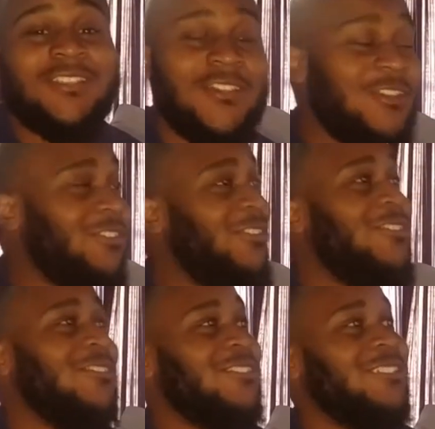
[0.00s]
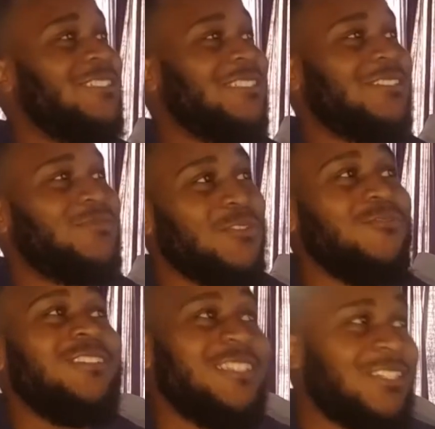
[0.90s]
song though. I fuck
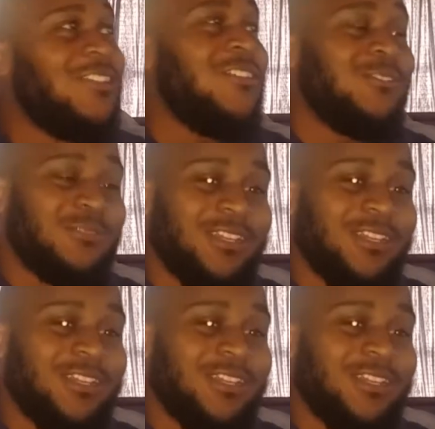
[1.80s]
with this song,